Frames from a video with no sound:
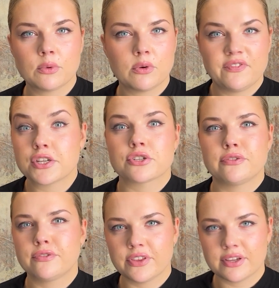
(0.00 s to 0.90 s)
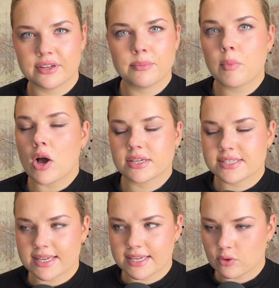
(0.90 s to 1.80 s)
vision for the
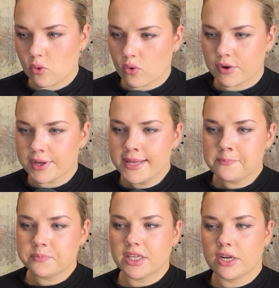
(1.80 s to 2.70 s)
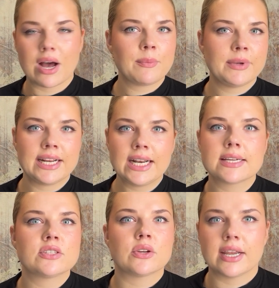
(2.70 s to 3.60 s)
marketing, or, how many
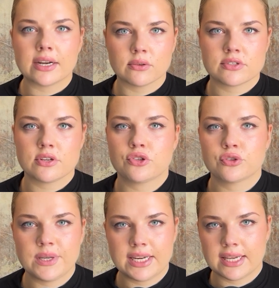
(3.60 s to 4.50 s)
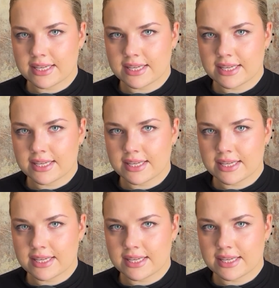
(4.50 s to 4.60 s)
clicks you're getting on social media.